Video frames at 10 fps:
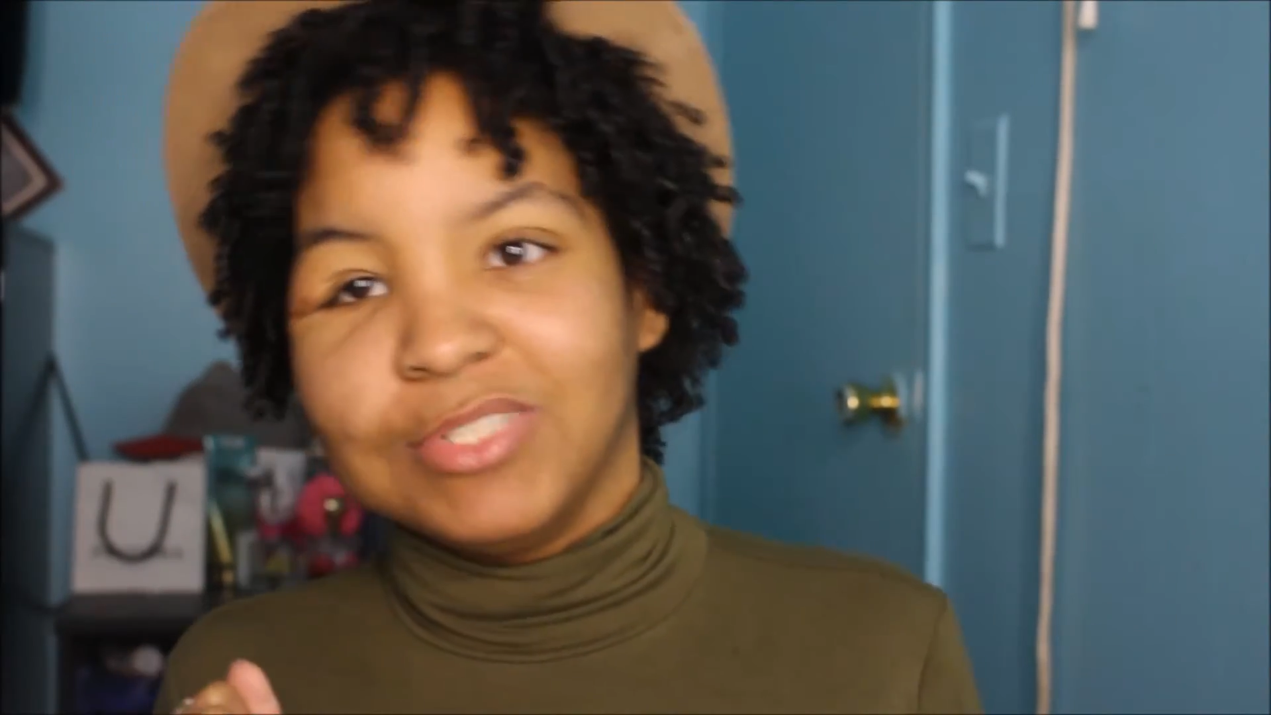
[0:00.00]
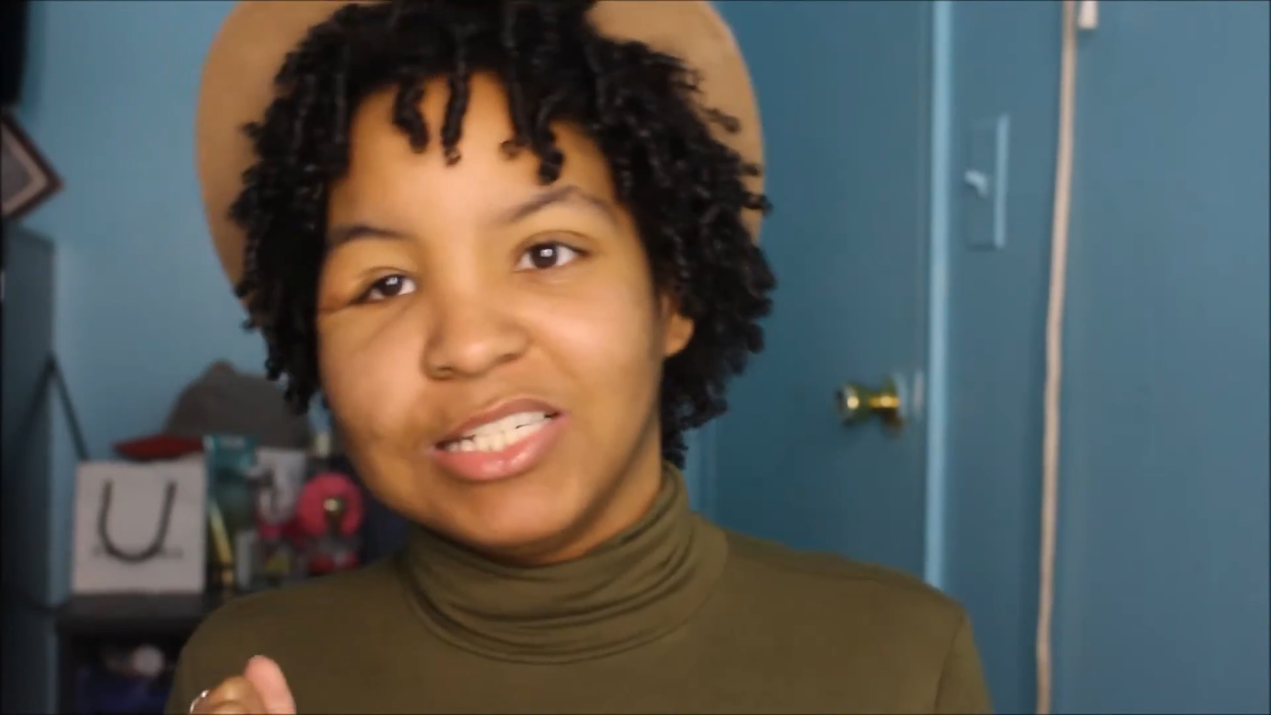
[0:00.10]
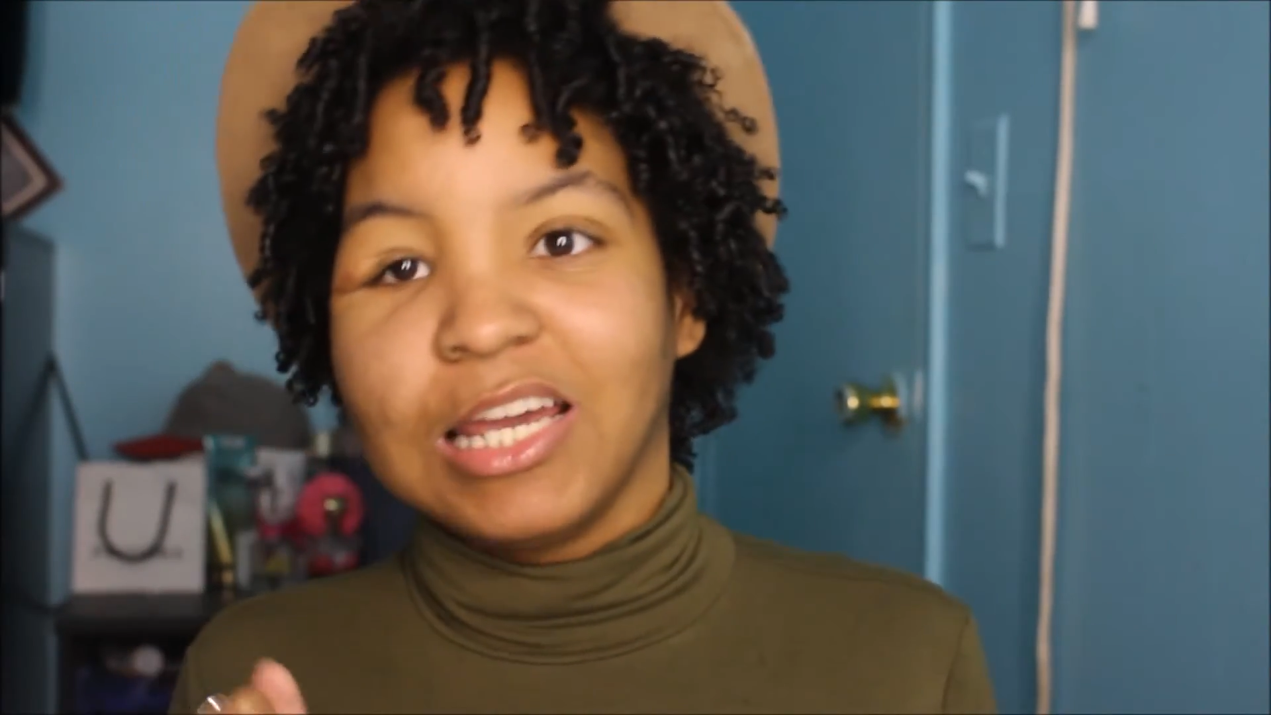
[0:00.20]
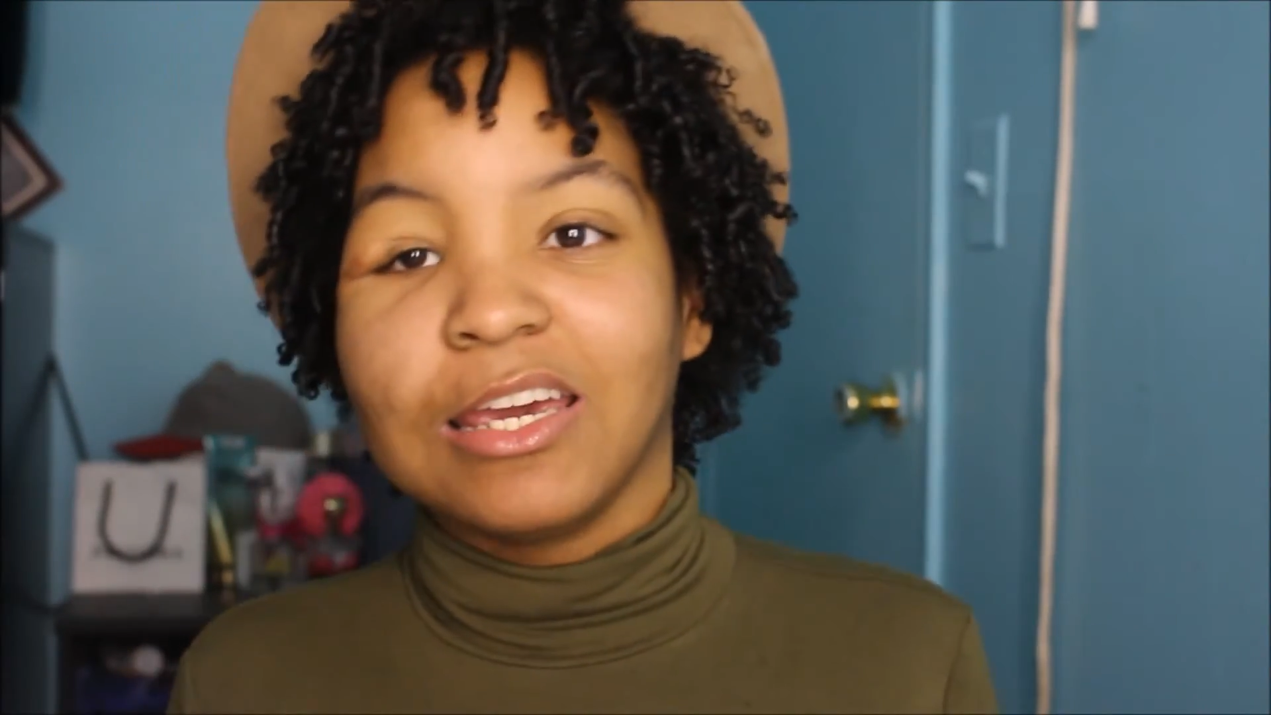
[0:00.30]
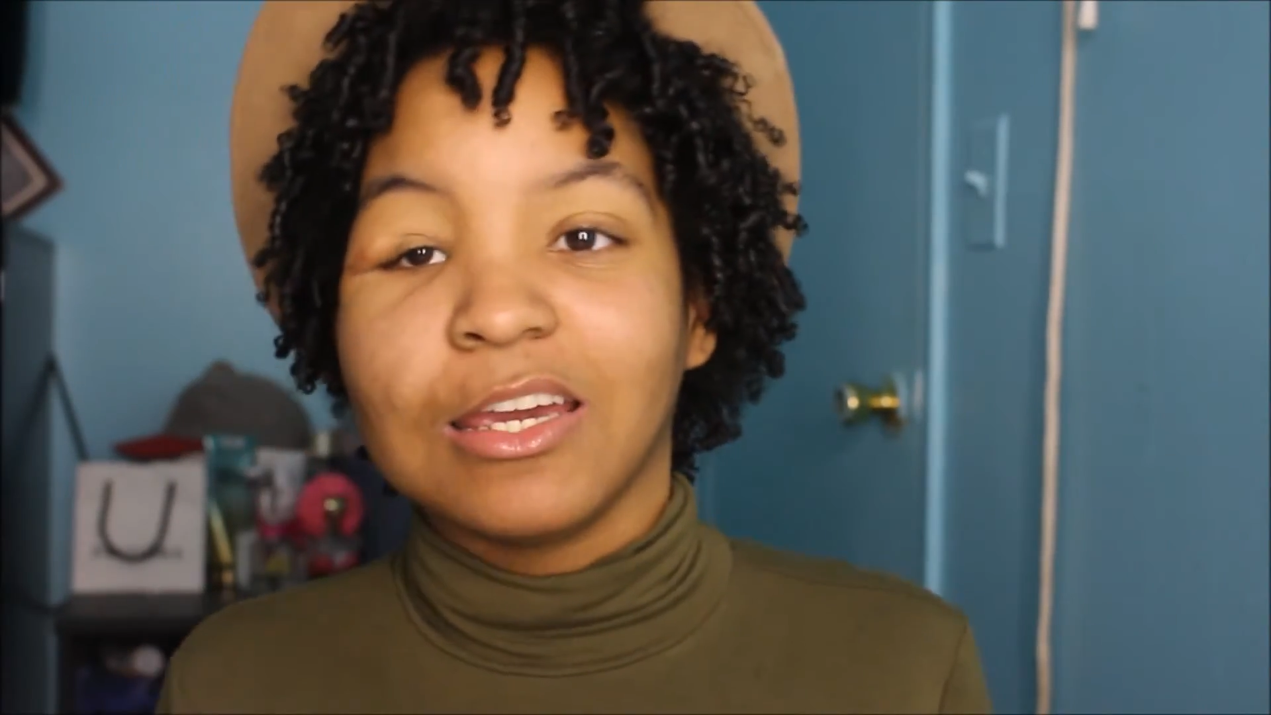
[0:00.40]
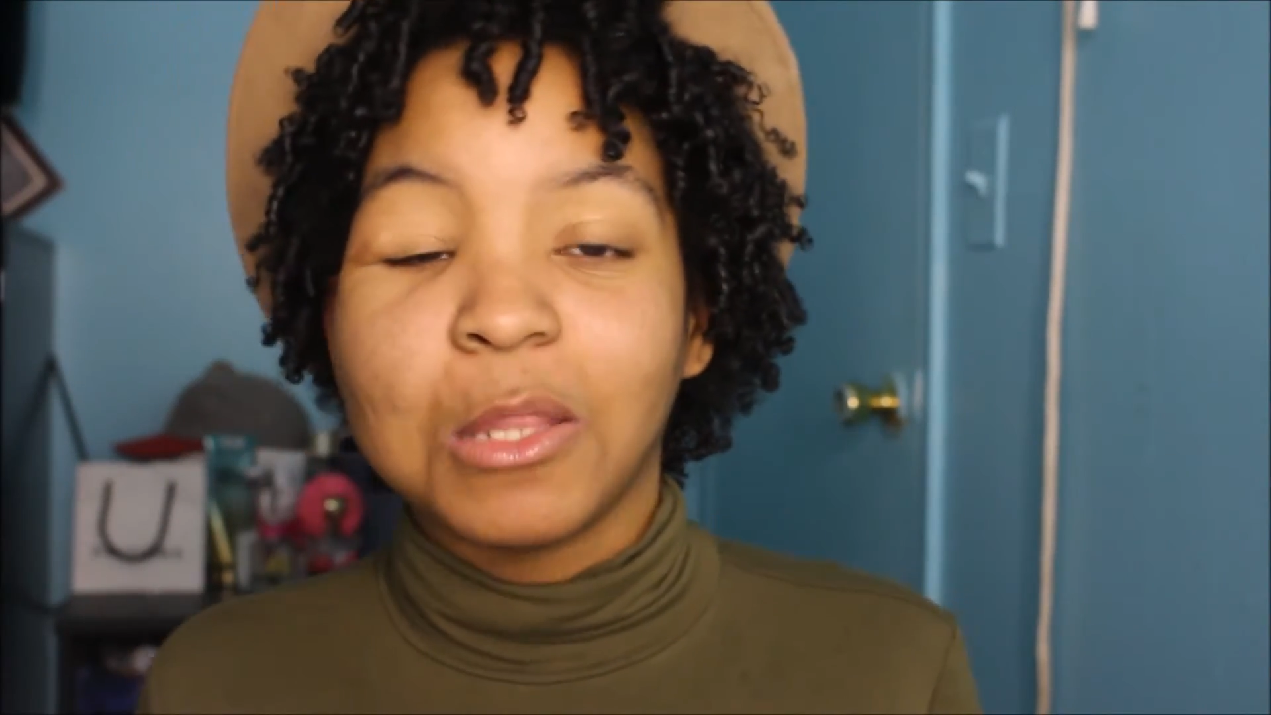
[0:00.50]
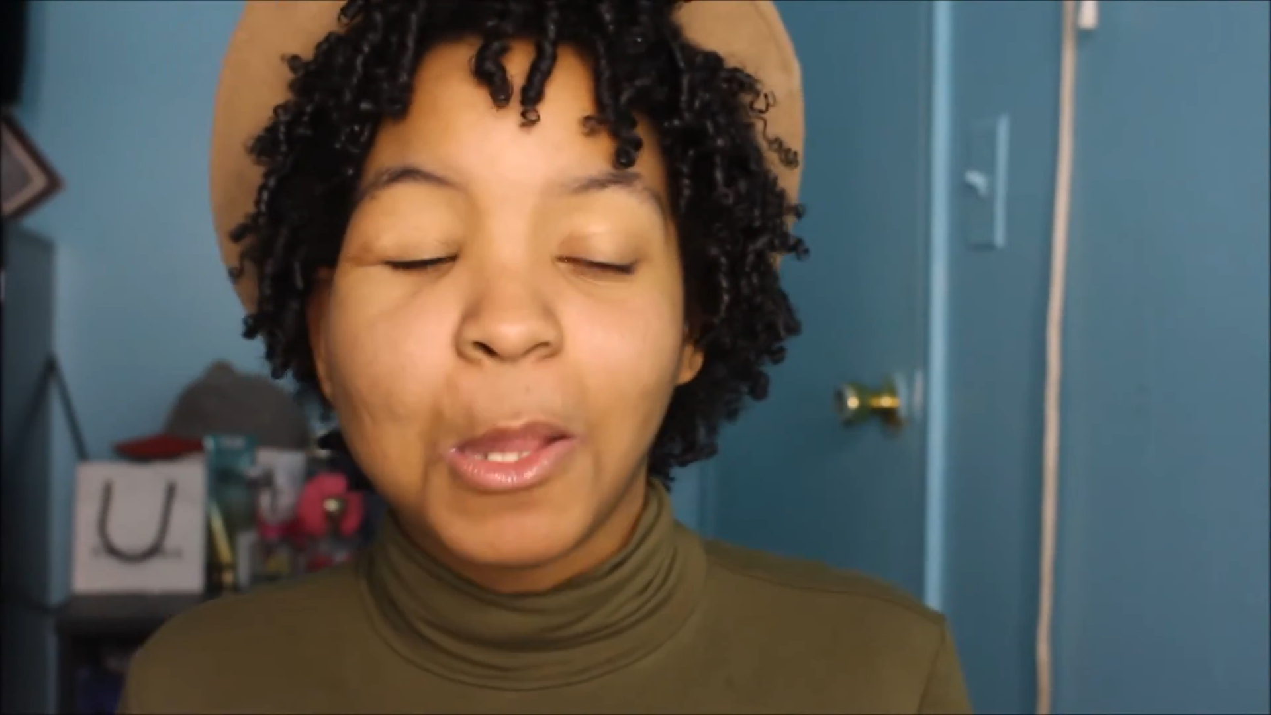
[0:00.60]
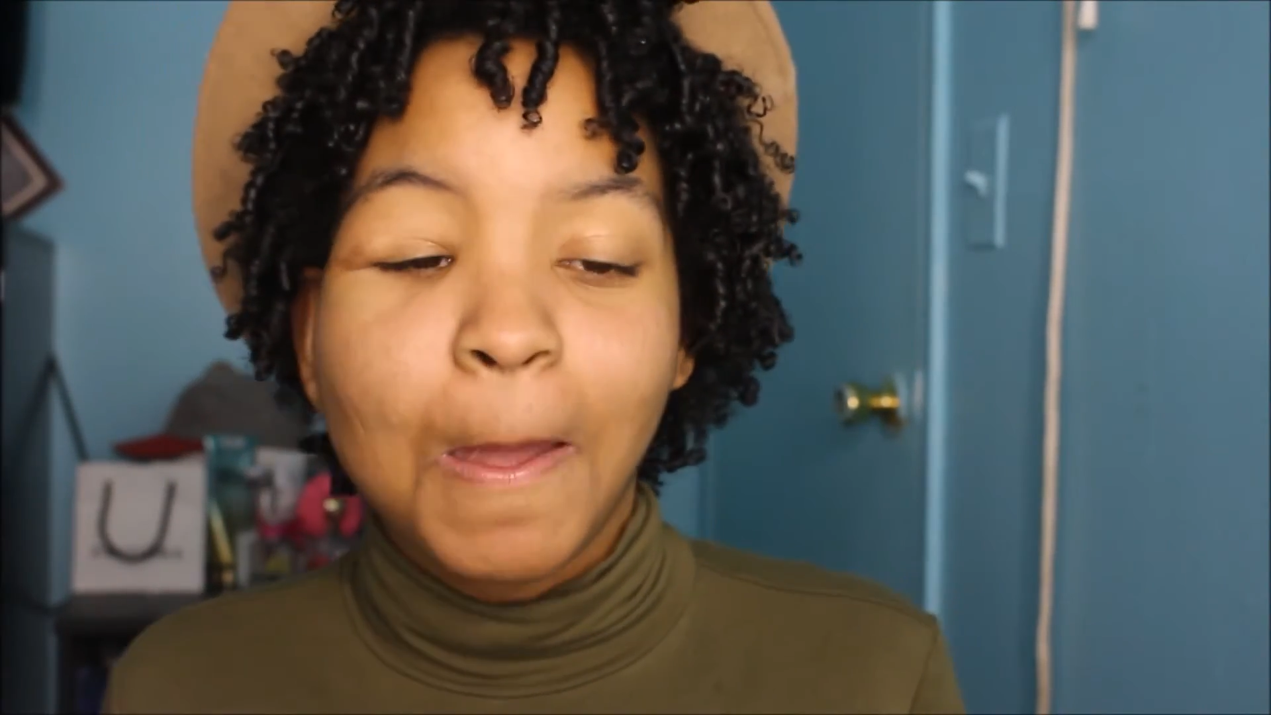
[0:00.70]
singing.